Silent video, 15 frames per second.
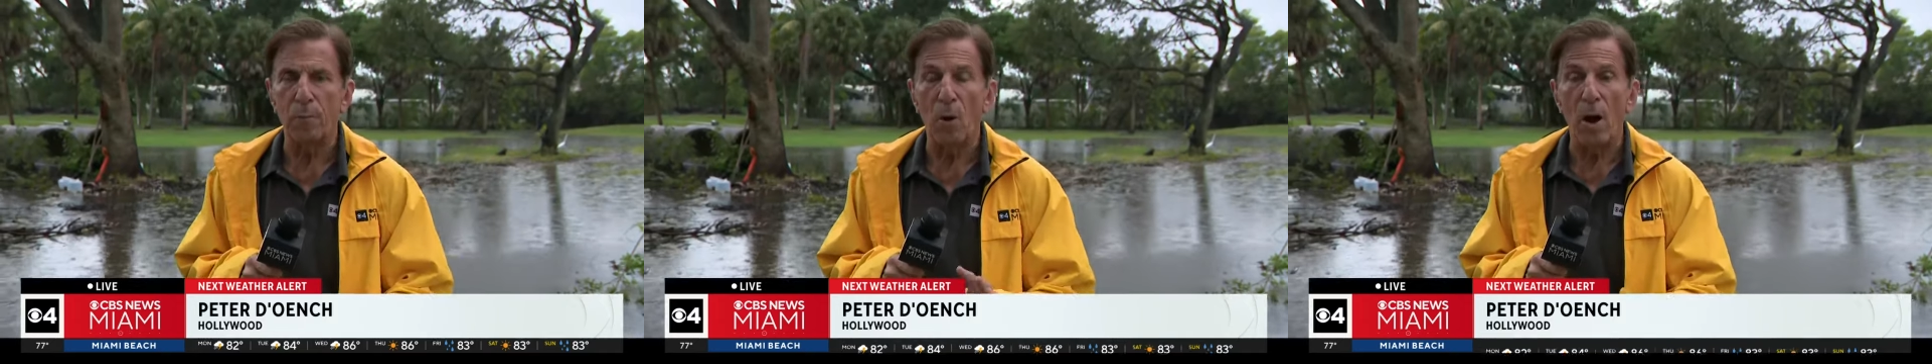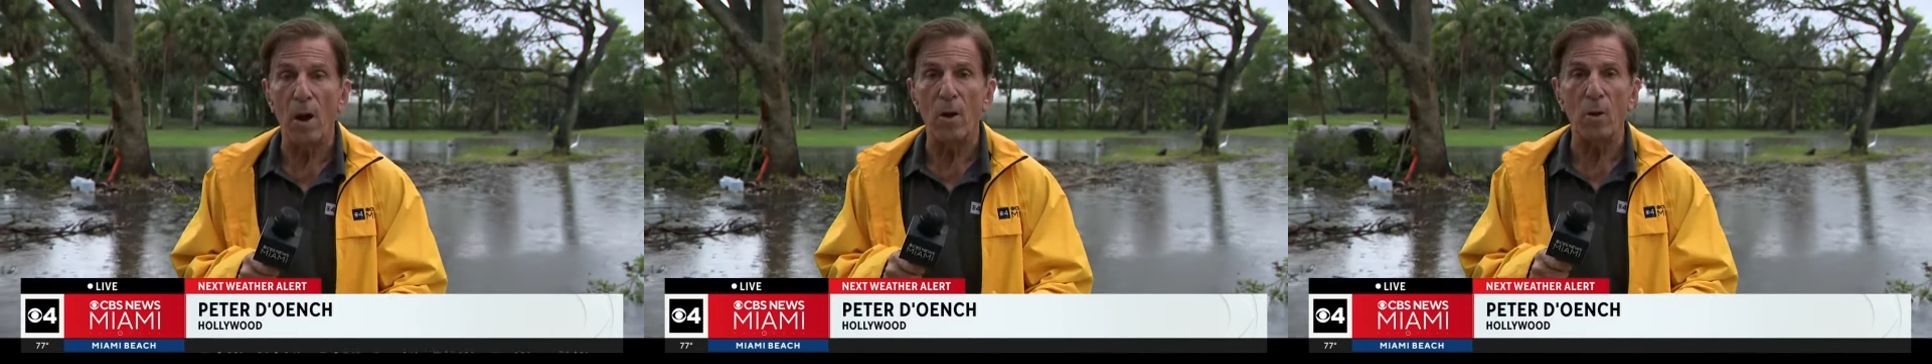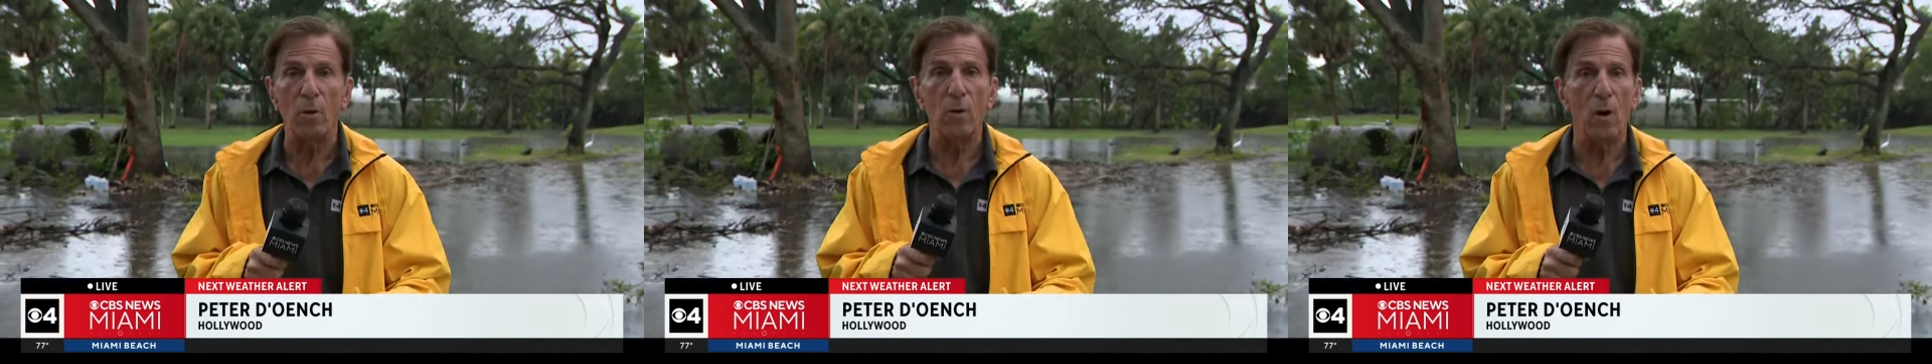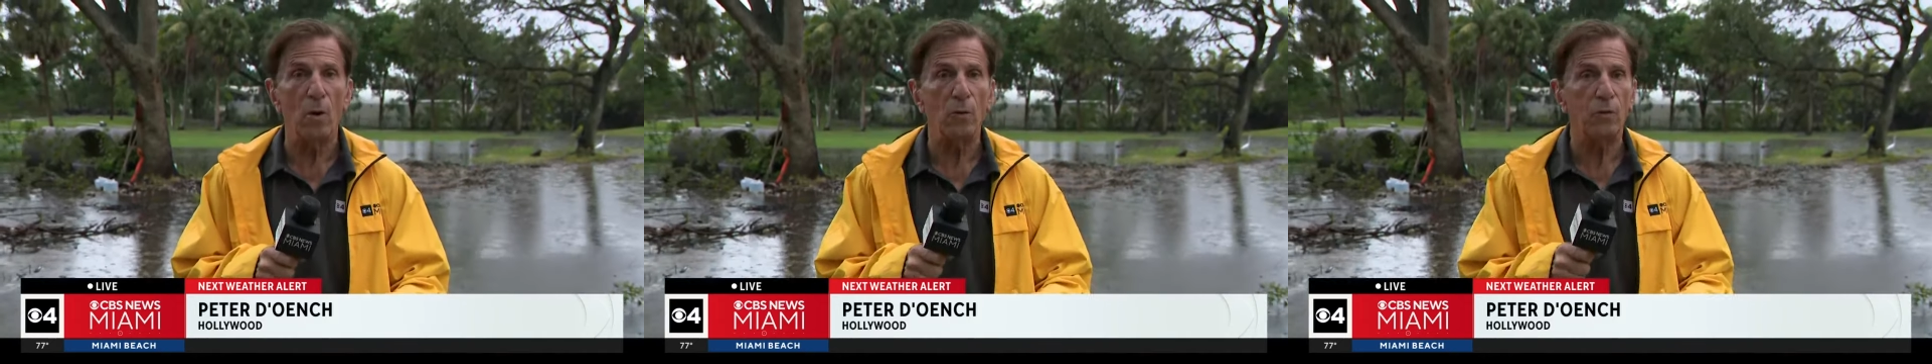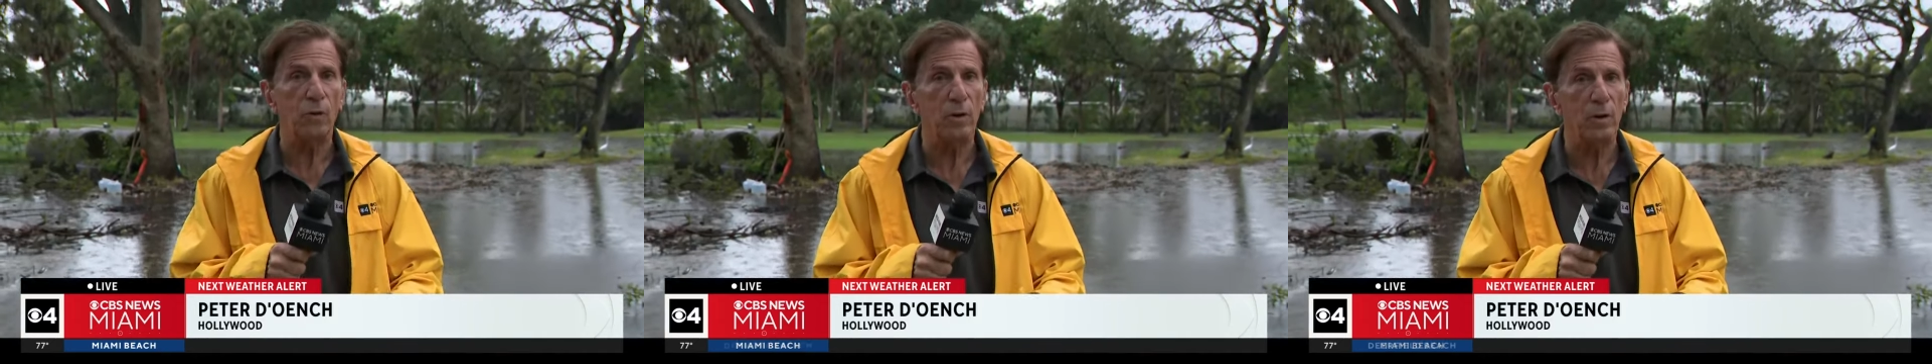of brand new
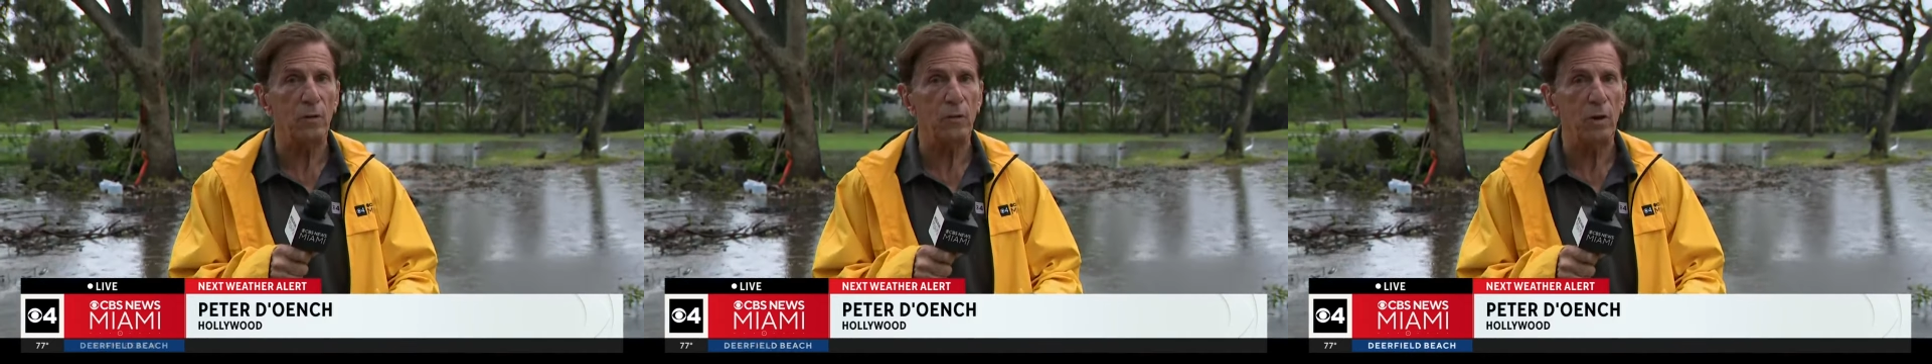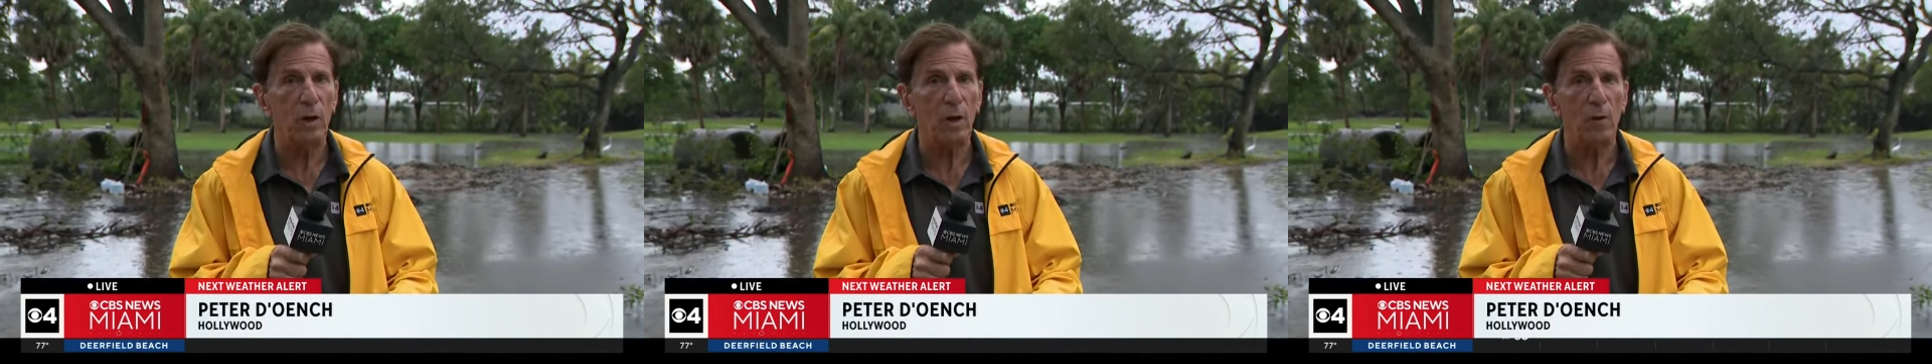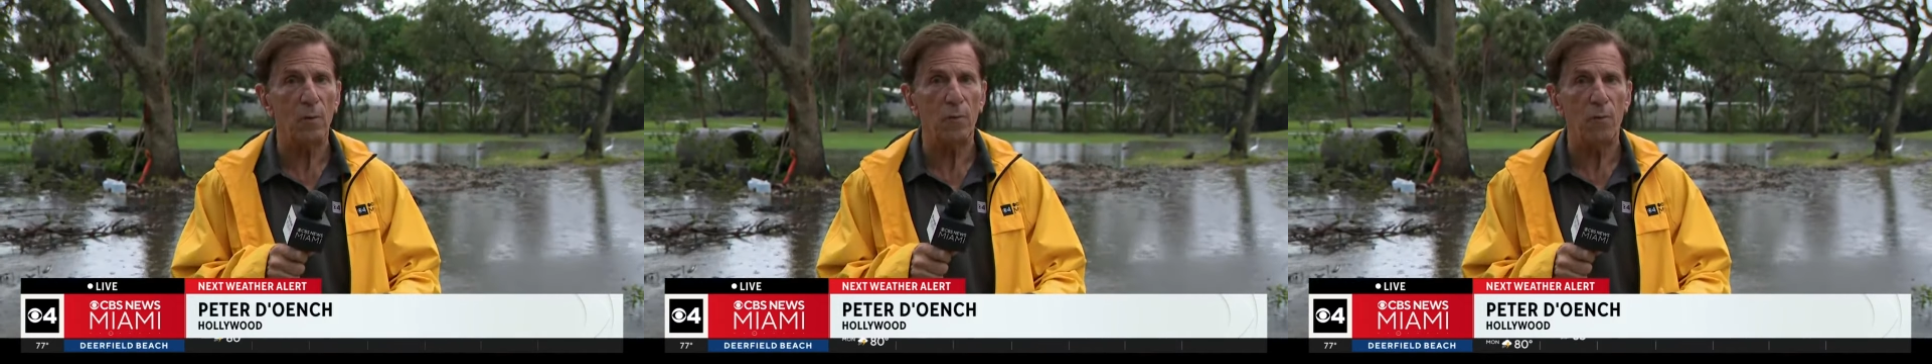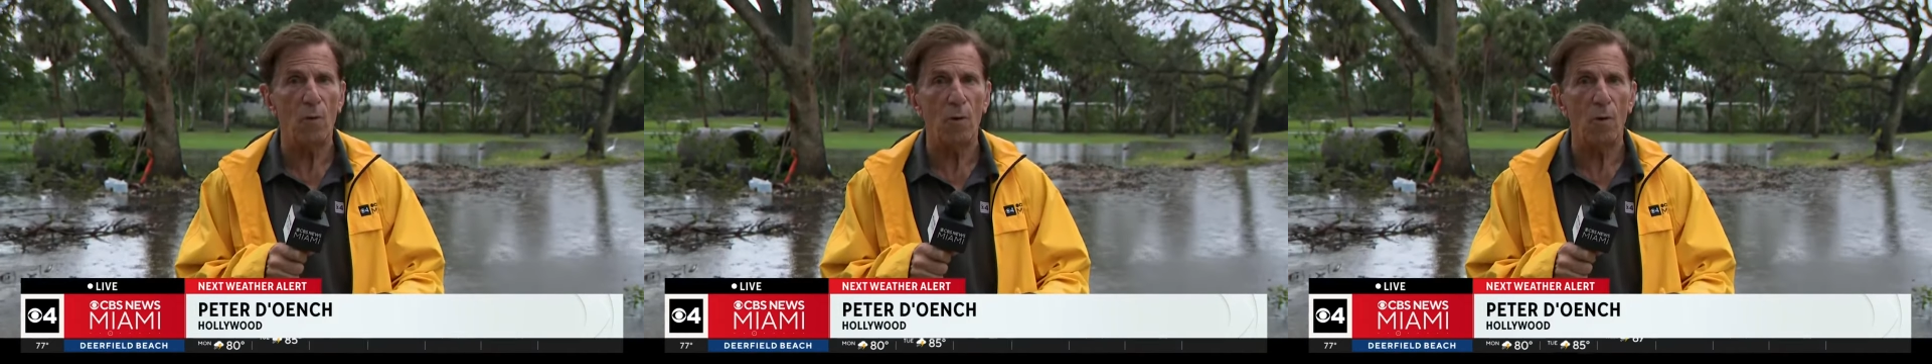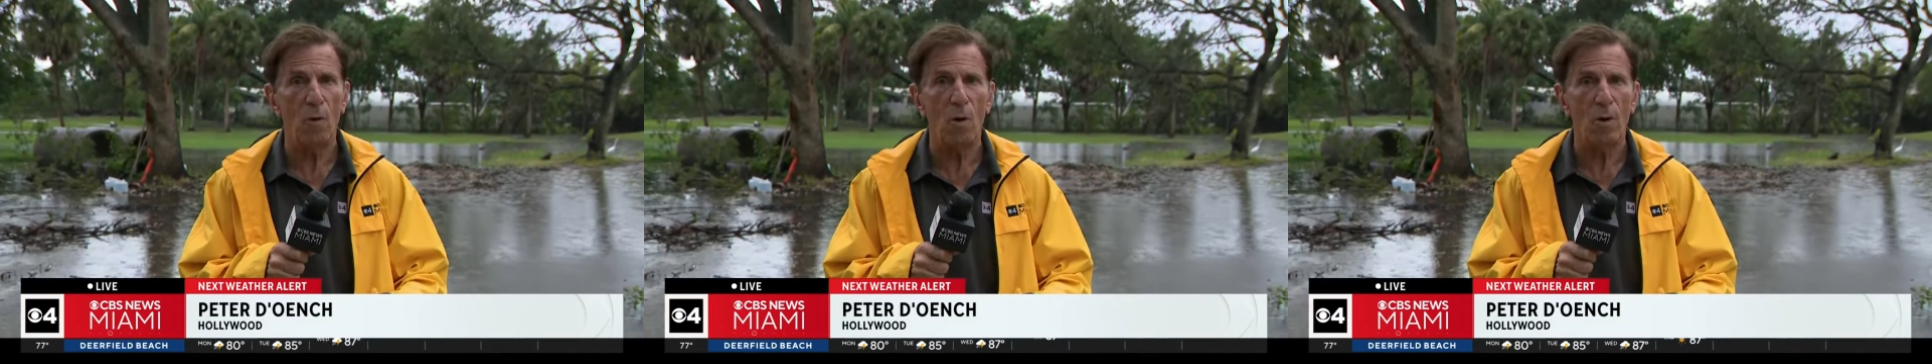notes on the city of
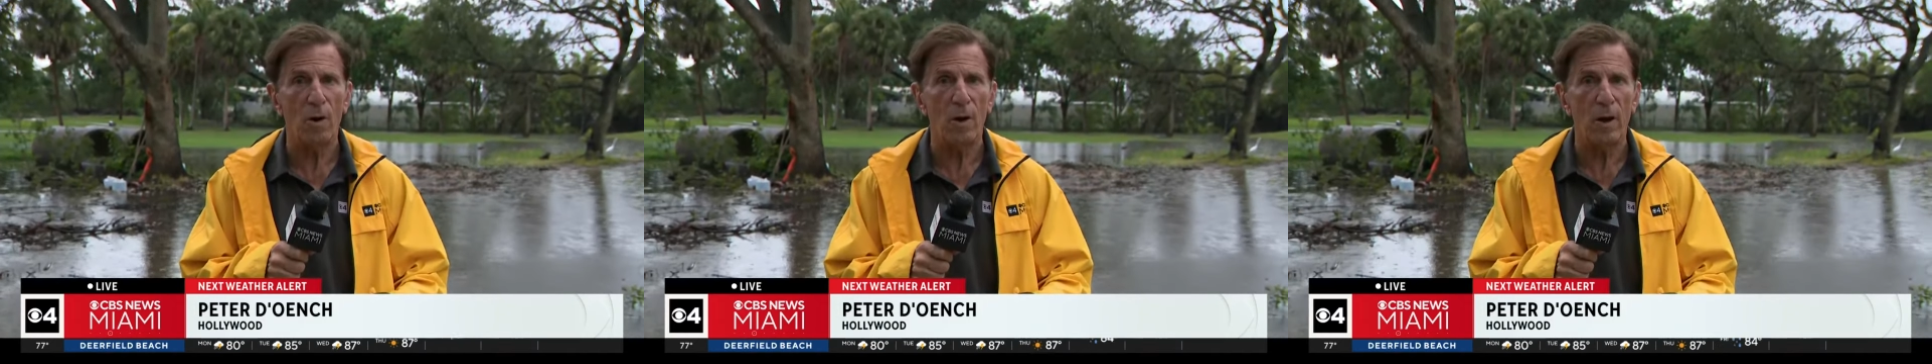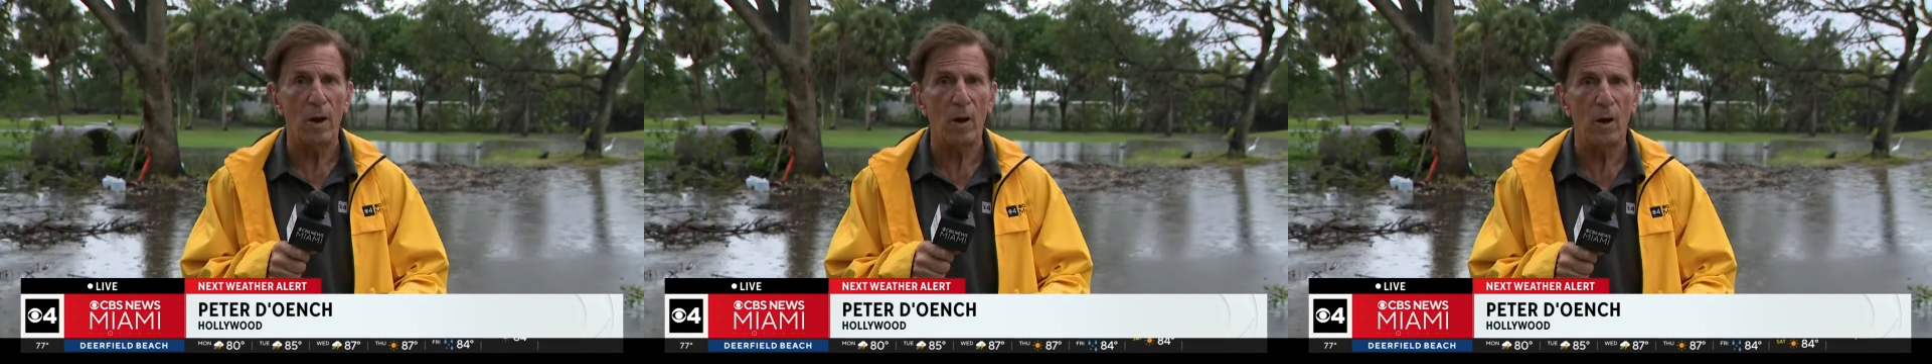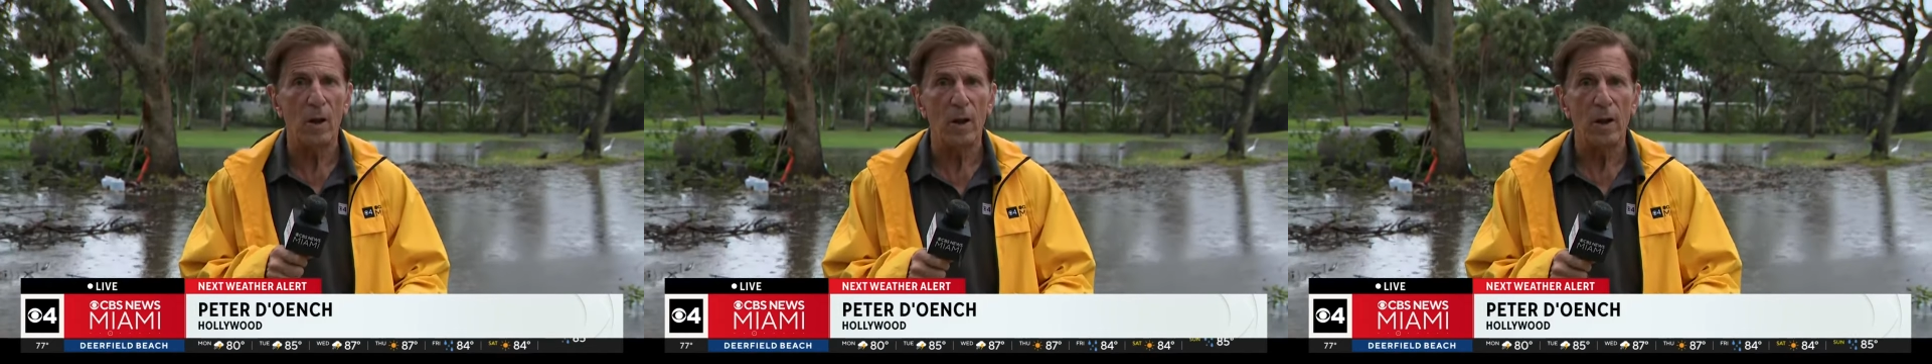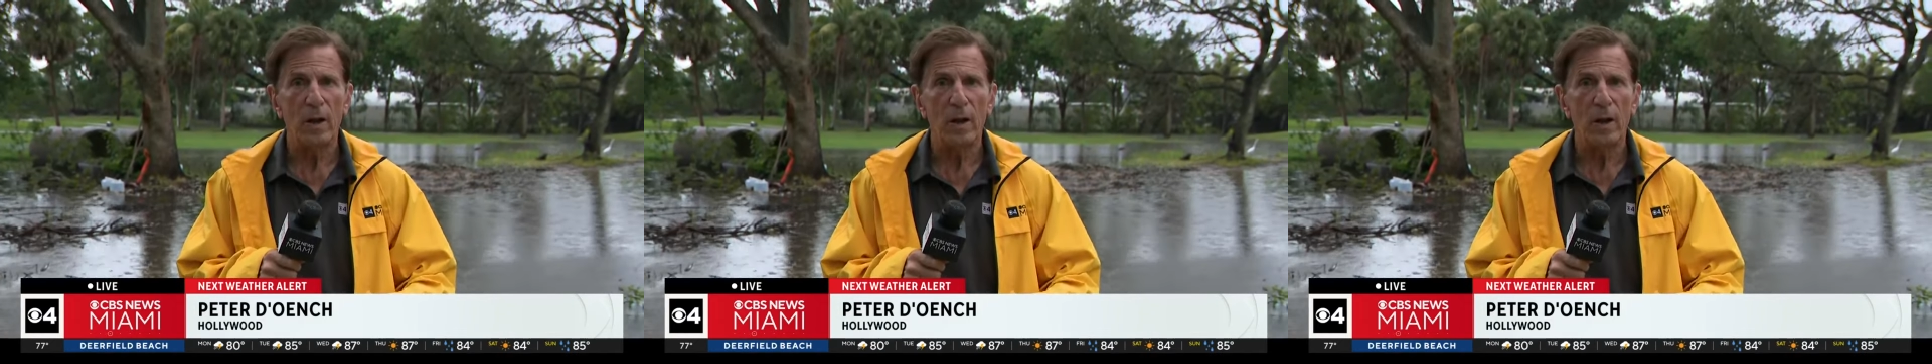Fort Lauderdale.